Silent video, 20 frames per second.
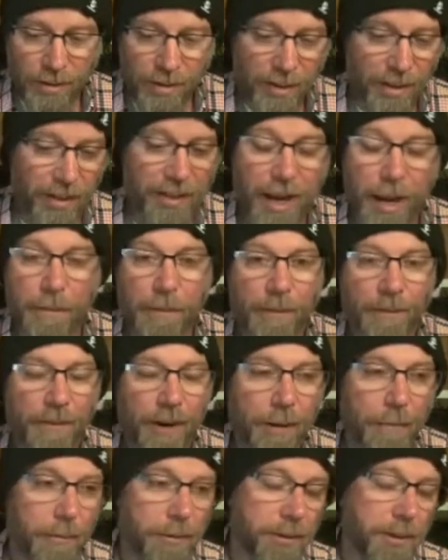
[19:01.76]
the type of
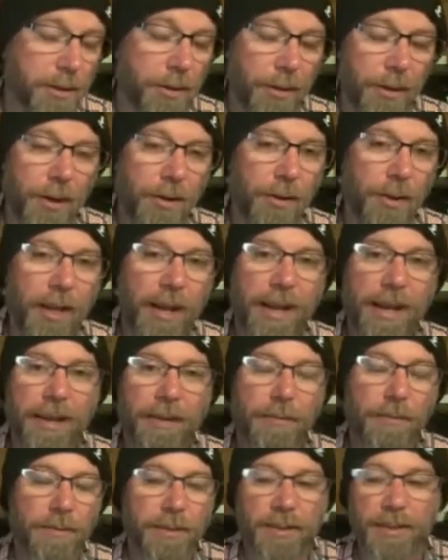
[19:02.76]
environment. Was it low
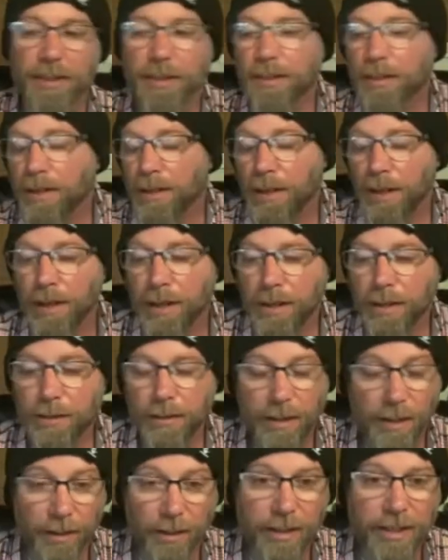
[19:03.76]
light? Was it uh,
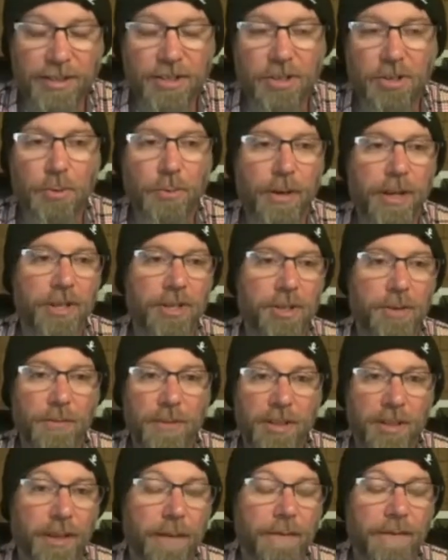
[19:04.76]
a lit situation?
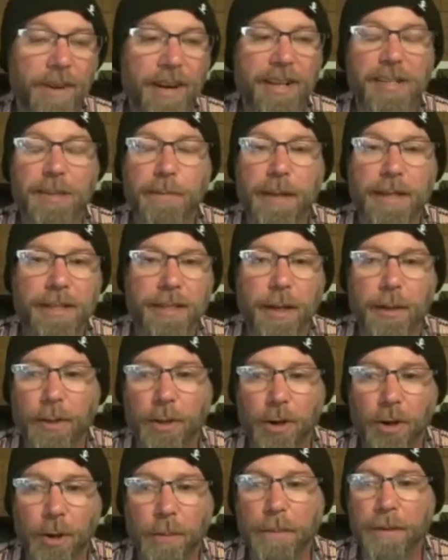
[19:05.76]
Was it confined space out in
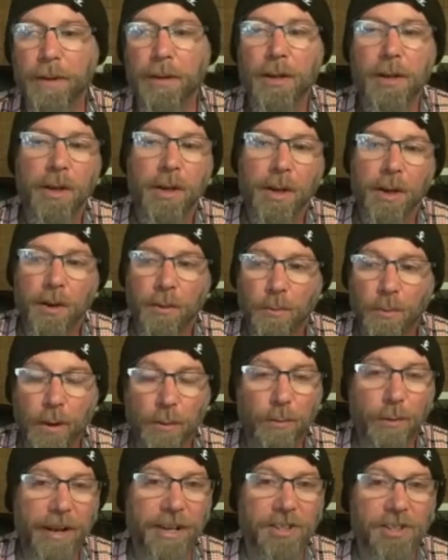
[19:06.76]
the open?
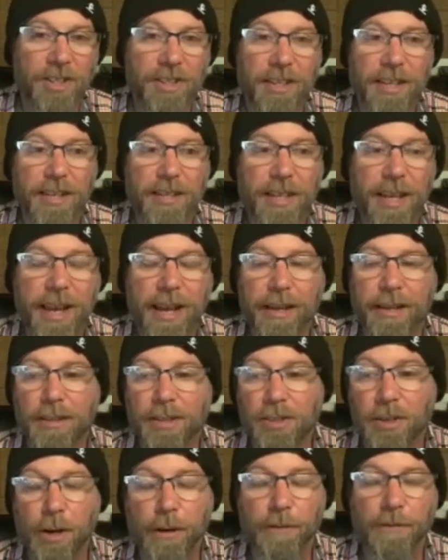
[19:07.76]
What range did the attack
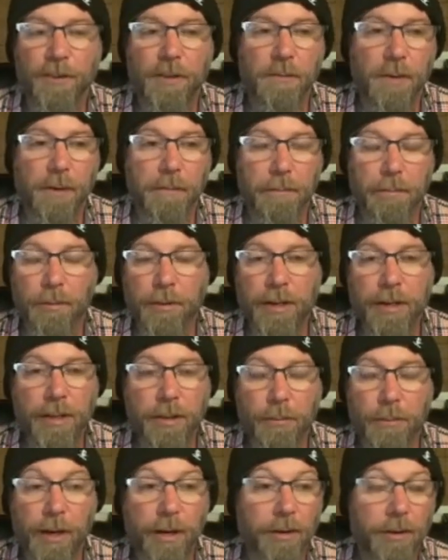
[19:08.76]
start from? What
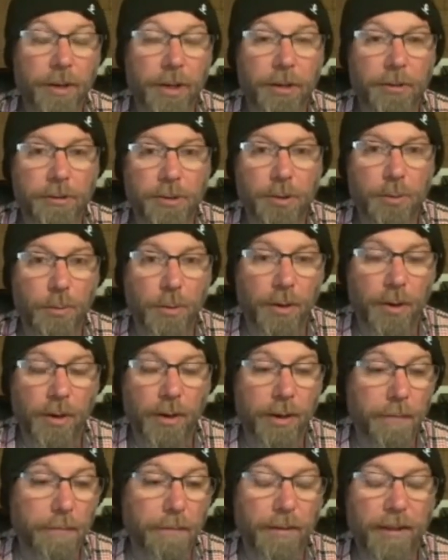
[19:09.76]
pre-threat cues were
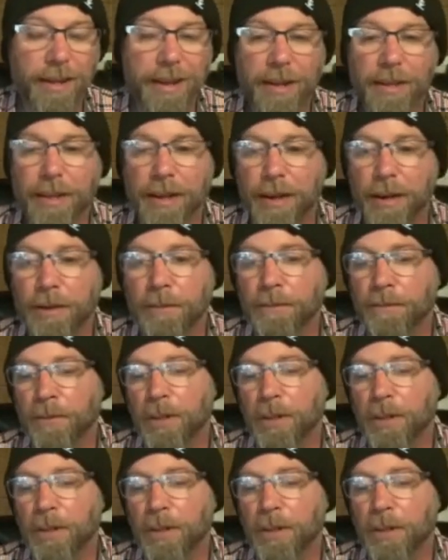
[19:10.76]
in play there?